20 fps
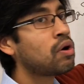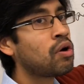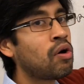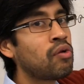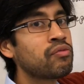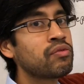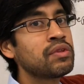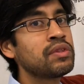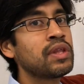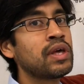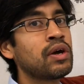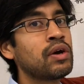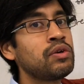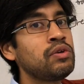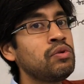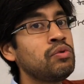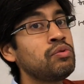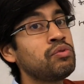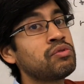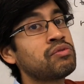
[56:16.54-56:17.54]
often they are
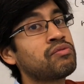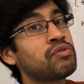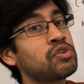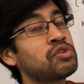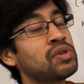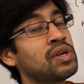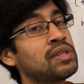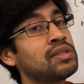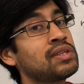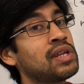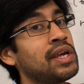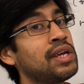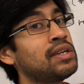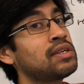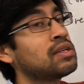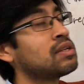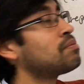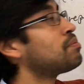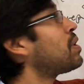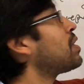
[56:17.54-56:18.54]
used for
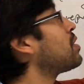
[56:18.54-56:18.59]
translation by